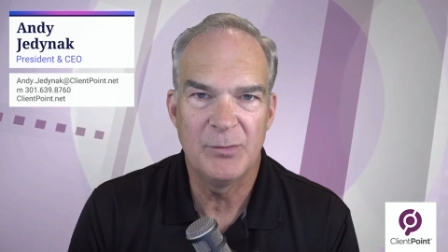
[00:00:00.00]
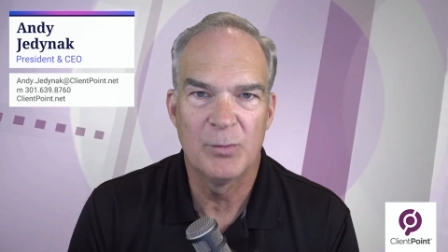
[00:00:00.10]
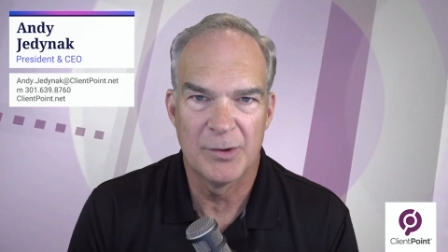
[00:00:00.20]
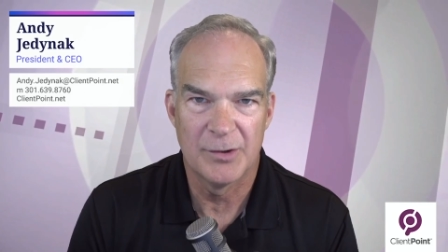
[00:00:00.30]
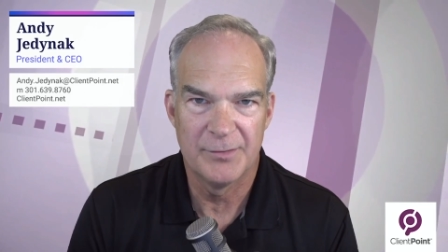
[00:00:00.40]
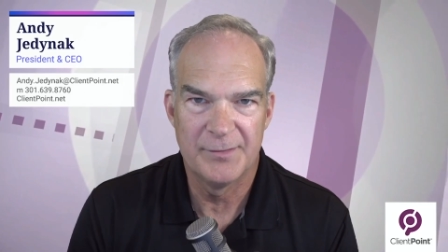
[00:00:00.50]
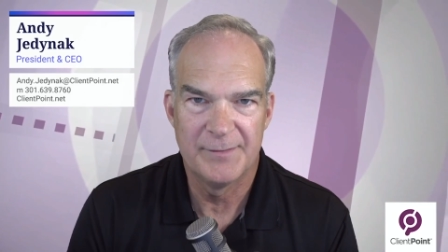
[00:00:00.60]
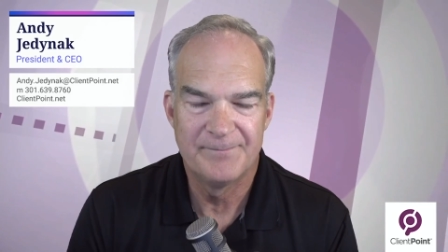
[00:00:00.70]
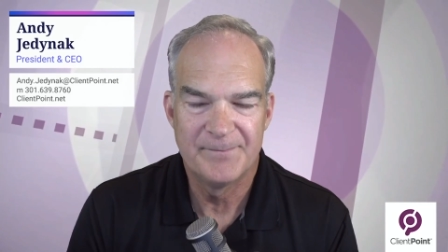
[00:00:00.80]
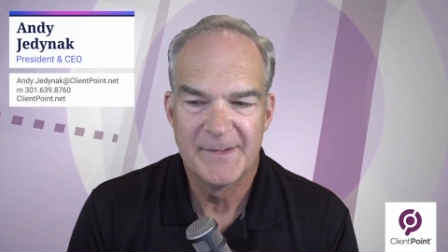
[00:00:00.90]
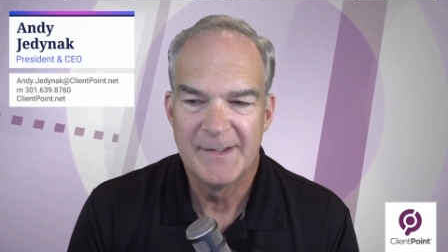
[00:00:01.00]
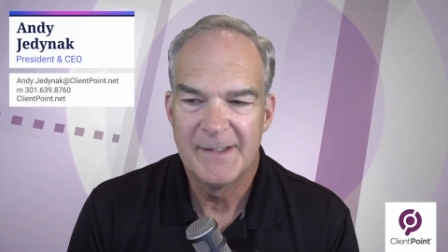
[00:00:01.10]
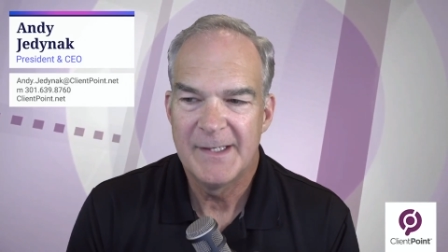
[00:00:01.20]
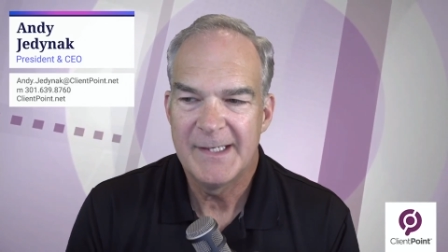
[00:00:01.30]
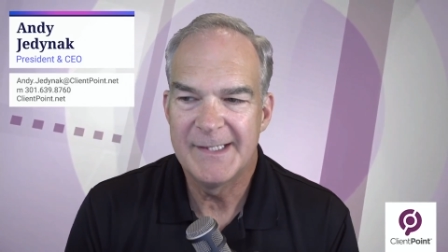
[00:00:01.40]
world
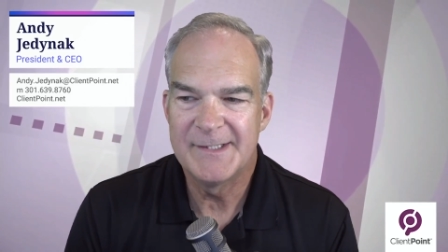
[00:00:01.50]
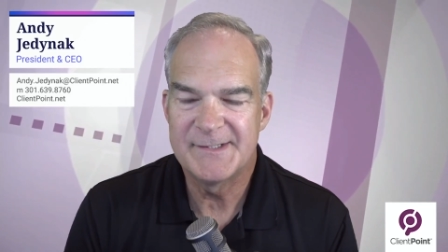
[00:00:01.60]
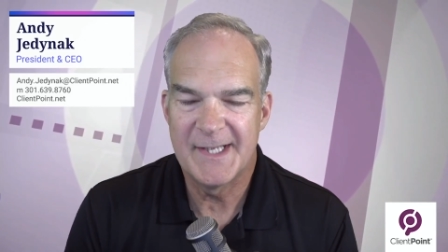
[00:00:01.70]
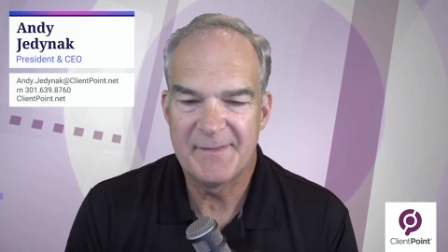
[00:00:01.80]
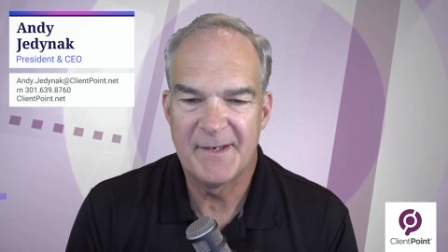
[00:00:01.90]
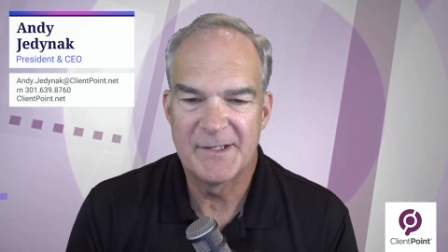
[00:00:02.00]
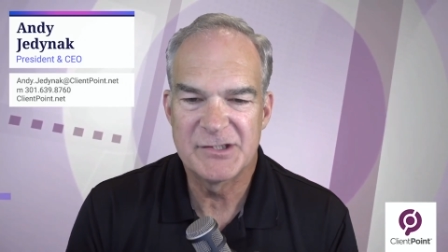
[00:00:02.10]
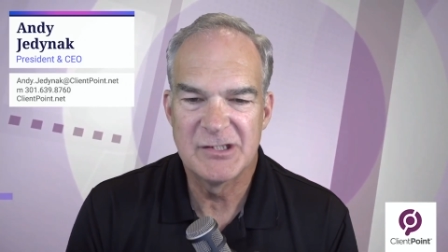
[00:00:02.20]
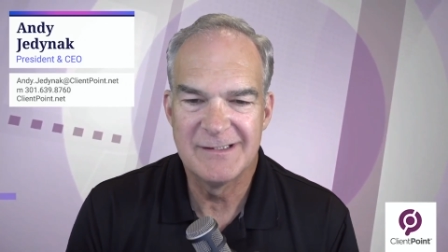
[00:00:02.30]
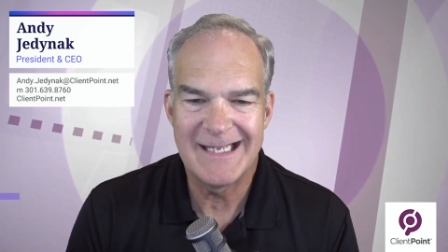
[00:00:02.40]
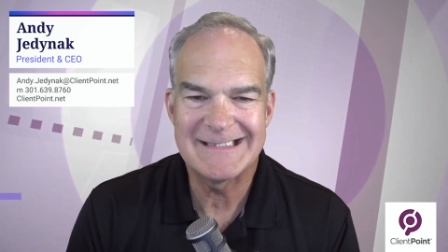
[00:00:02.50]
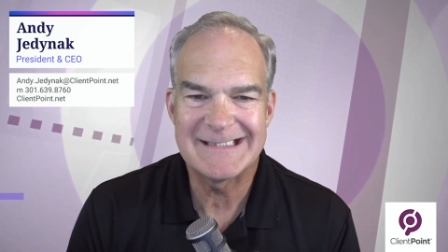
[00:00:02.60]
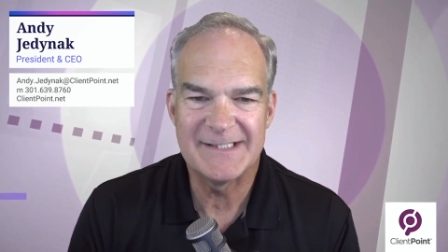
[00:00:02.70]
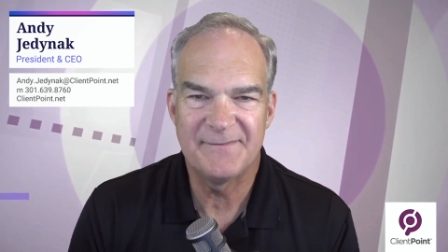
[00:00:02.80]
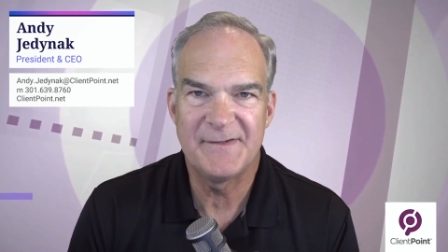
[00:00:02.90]
is that there's less
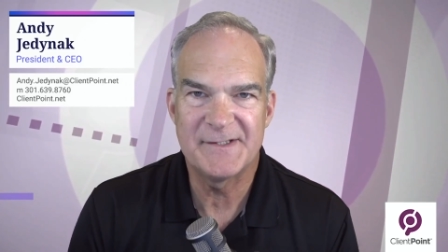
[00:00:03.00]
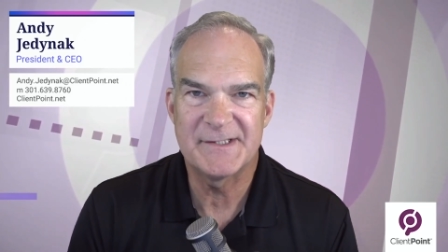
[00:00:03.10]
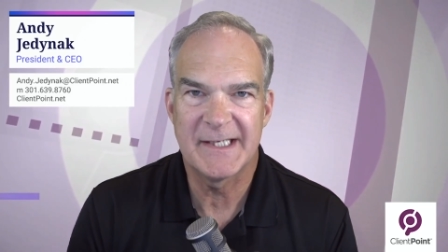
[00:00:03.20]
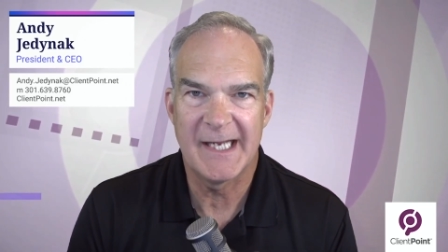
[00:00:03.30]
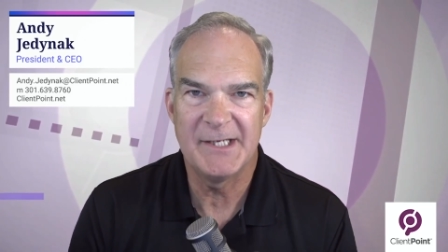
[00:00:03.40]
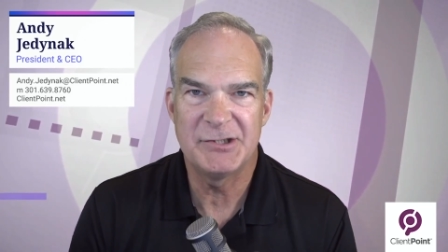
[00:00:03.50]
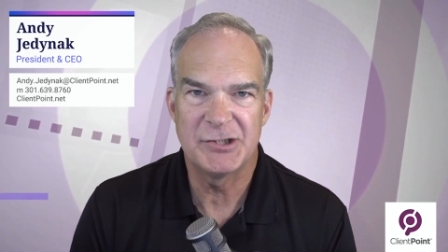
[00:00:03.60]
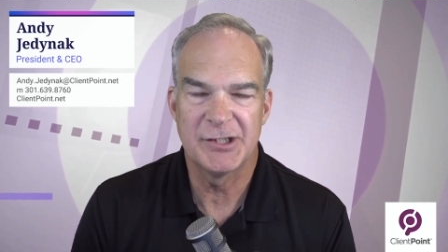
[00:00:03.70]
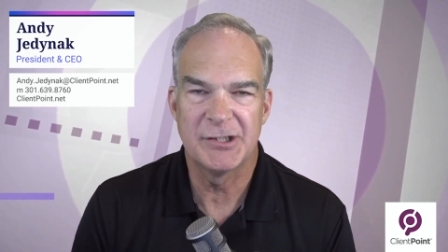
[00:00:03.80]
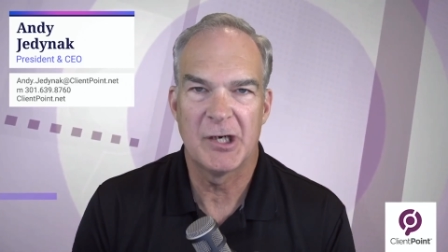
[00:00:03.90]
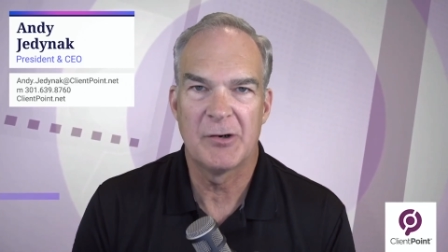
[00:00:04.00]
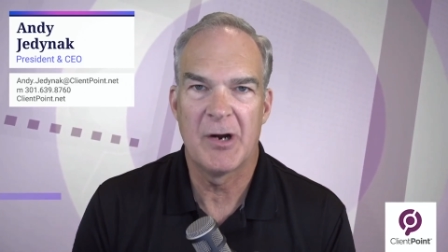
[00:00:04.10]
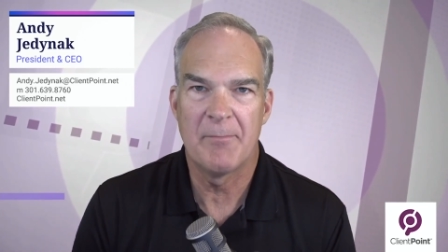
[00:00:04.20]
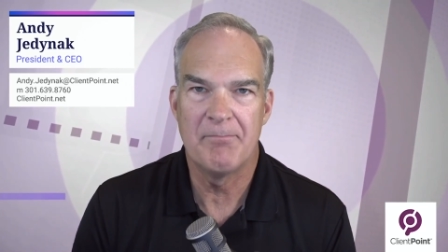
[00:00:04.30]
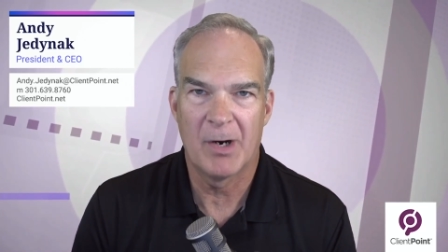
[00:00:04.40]
sophistication
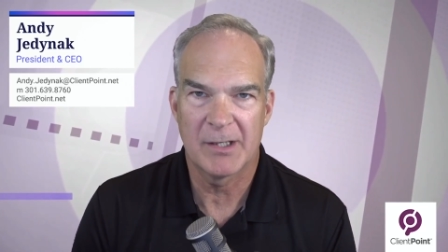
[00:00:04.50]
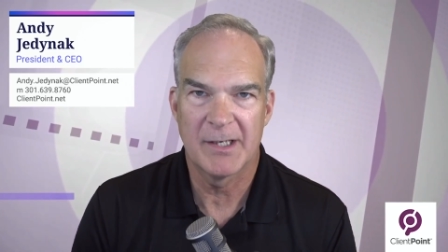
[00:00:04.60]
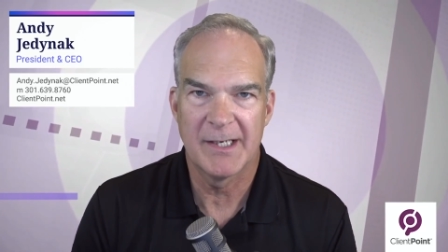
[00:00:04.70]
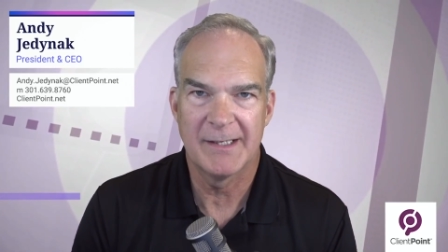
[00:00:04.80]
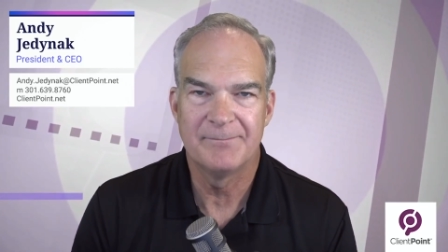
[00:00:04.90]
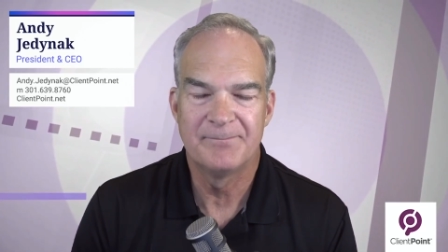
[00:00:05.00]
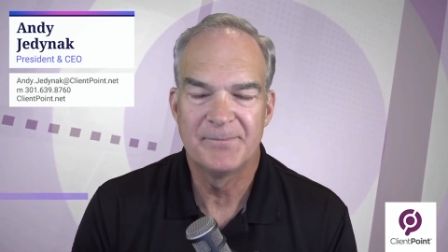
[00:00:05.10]
around marketing,